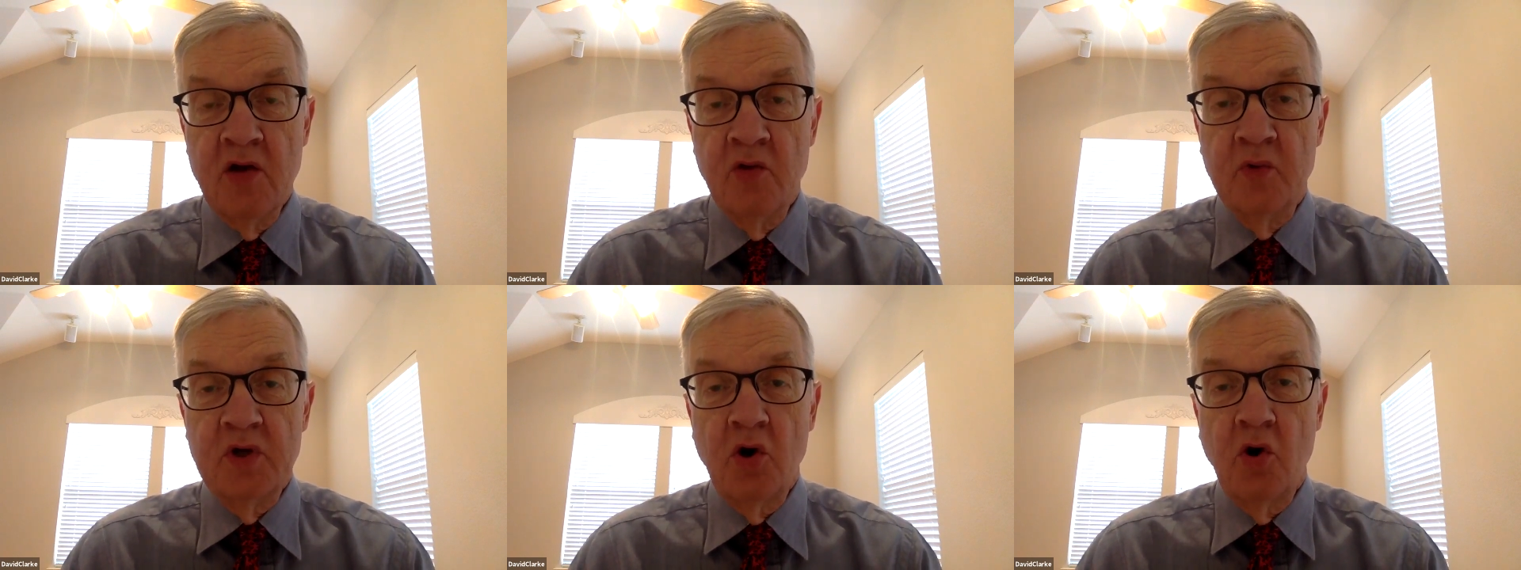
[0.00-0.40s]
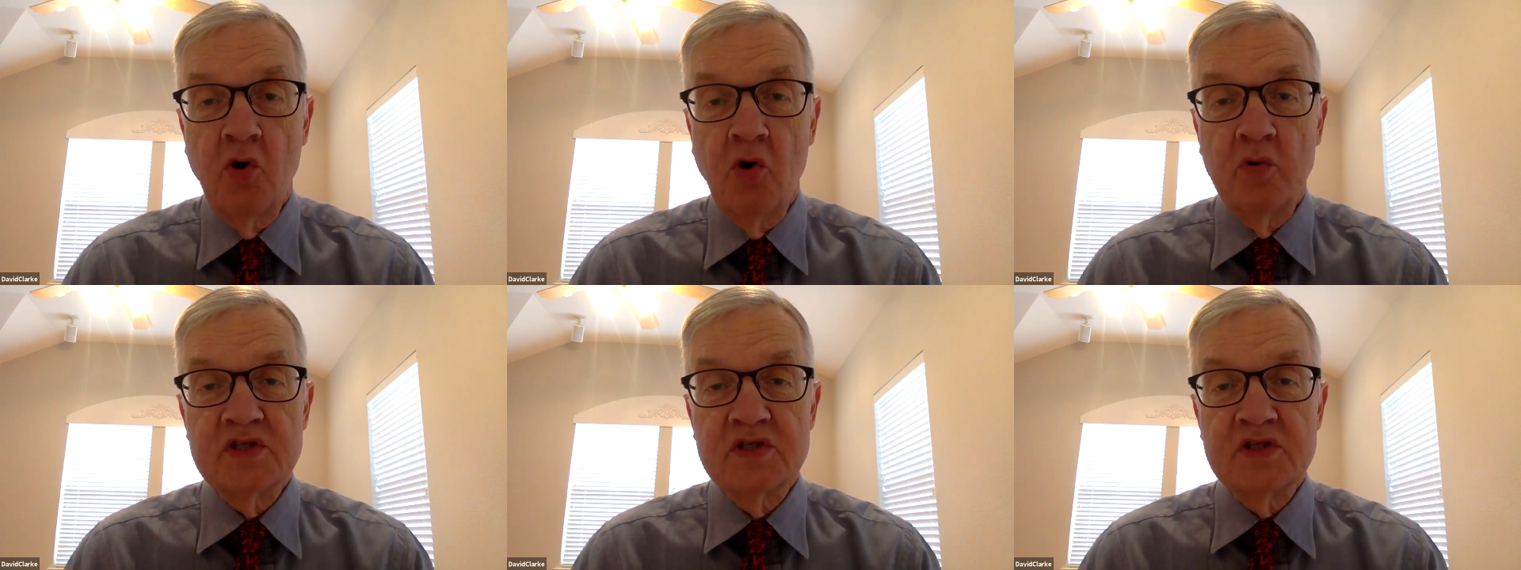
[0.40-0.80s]
we
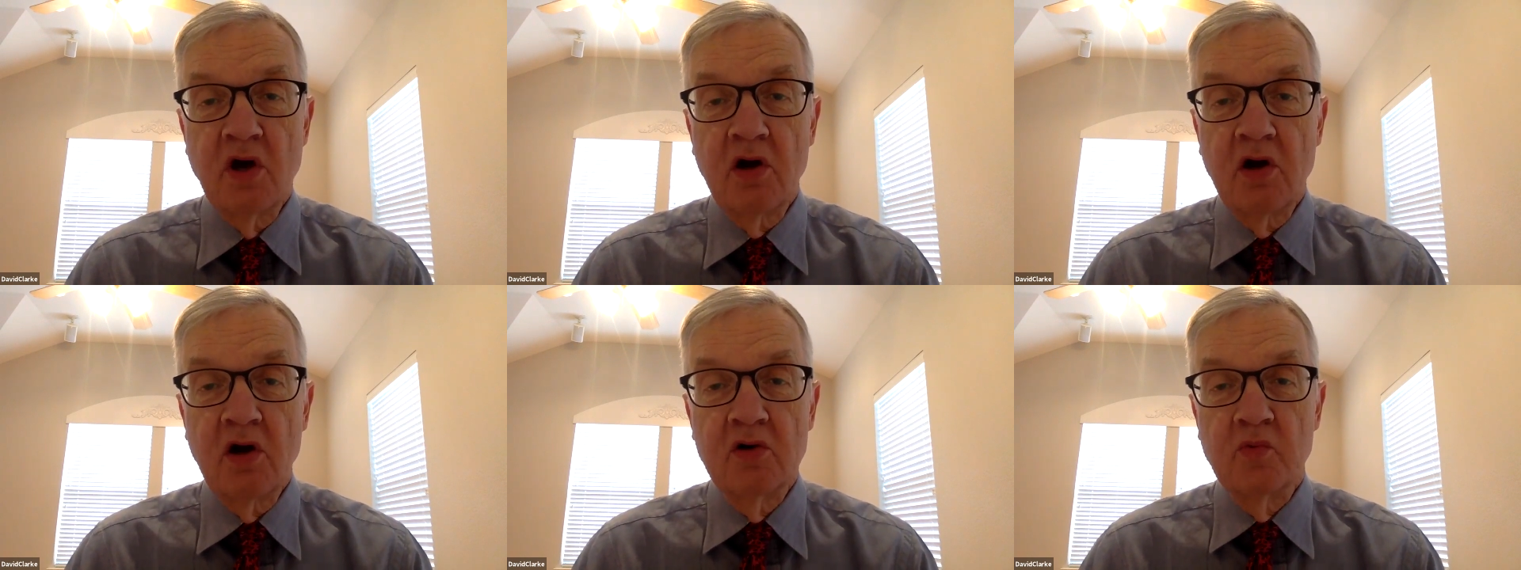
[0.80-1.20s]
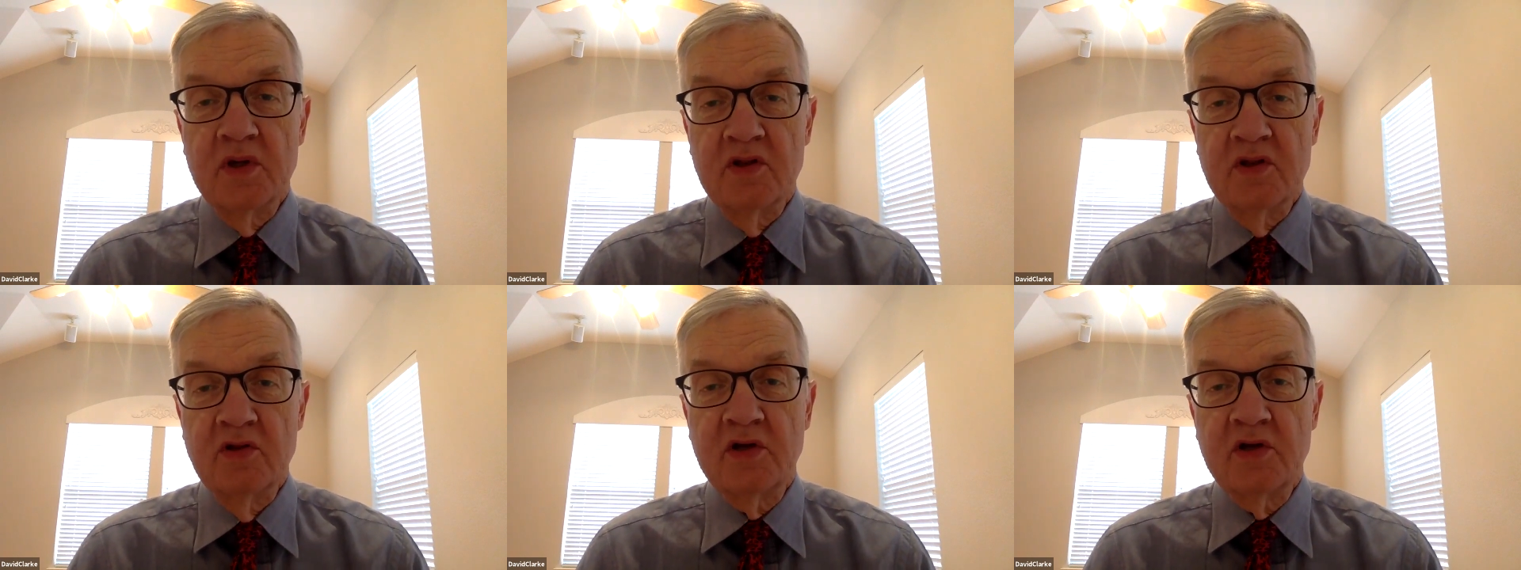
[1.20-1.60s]
always start
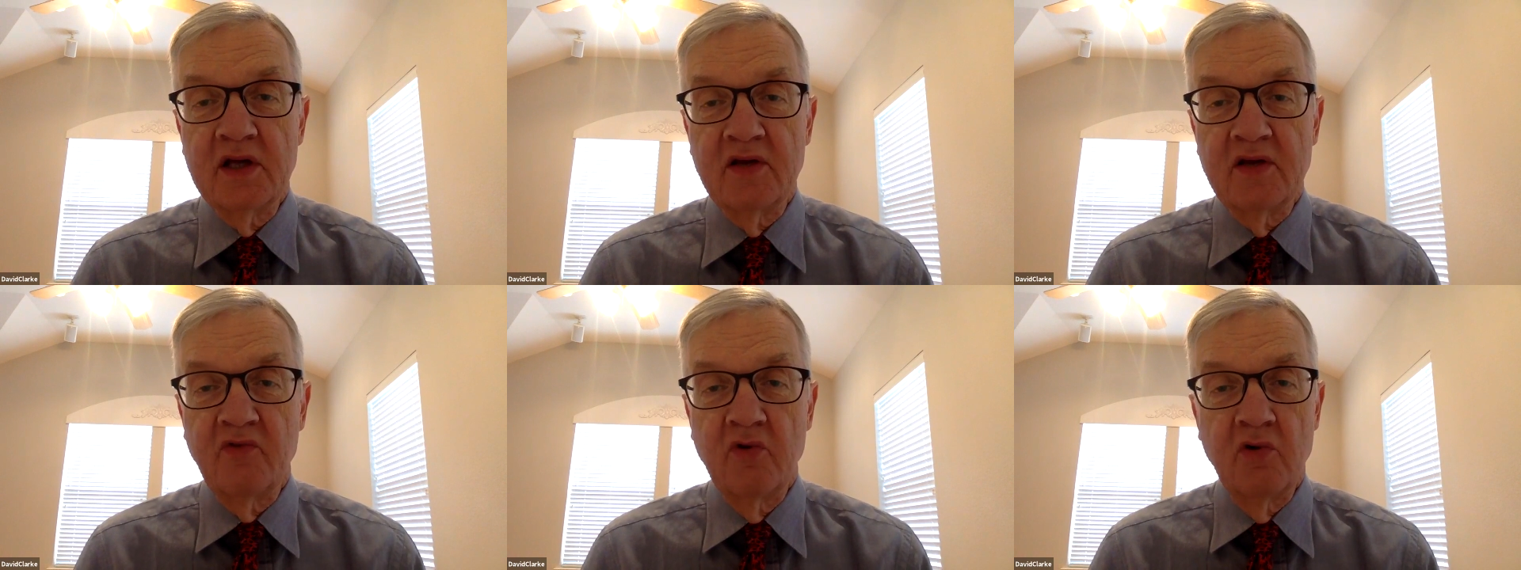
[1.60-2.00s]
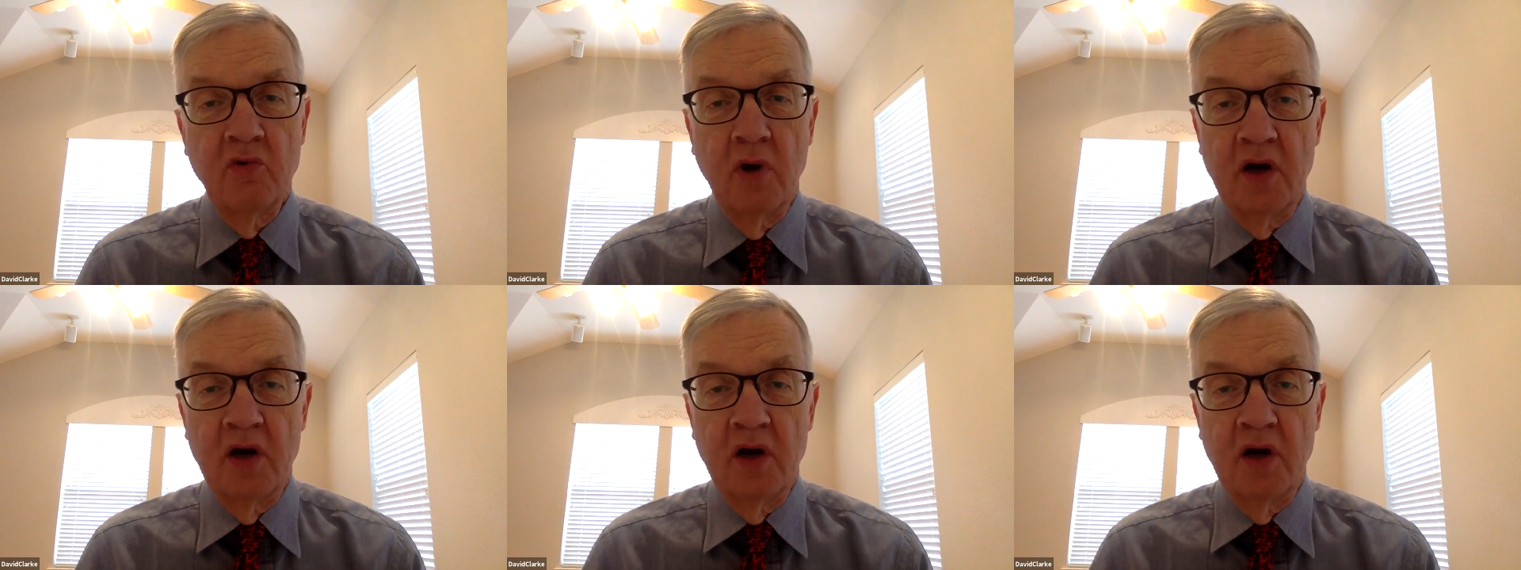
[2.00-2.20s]
with looking for